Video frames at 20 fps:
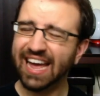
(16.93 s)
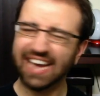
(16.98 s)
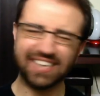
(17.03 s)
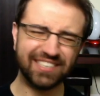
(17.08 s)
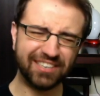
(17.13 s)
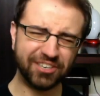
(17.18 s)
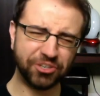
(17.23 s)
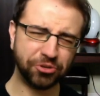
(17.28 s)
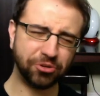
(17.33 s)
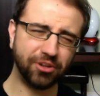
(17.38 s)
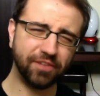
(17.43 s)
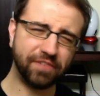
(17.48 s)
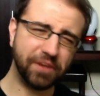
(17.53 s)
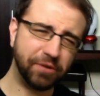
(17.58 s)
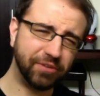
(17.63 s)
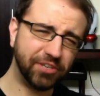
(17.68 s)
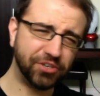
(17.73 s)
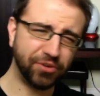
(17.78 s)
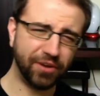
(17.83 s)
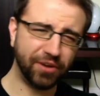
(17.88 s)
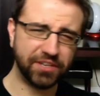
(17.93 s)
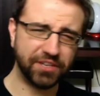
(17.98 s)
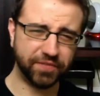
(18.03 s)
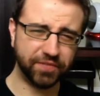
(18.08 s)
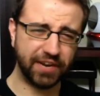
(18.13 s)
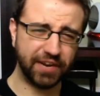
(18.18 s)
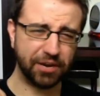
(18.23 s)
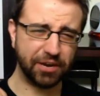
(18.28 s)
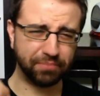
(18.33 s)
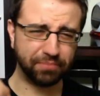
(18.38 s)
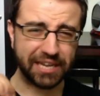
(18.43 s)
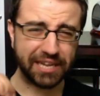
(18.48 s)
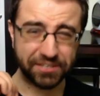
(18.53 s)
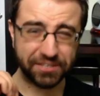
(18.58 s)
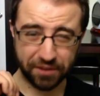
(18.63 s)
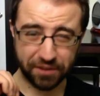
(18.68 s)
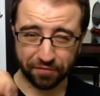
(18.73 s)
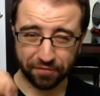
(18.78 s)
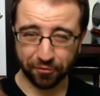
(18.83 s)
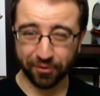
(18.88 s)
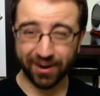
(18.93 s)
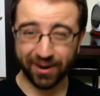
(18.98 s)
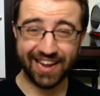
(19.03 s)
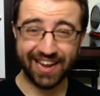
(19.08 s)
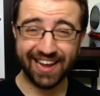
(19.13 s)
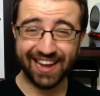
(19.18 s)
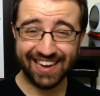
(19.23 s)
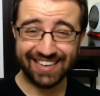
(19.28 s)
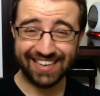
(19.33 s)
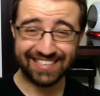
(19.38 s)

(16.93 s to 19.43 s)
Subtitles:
As usual, if you enjoyed this video, please feel free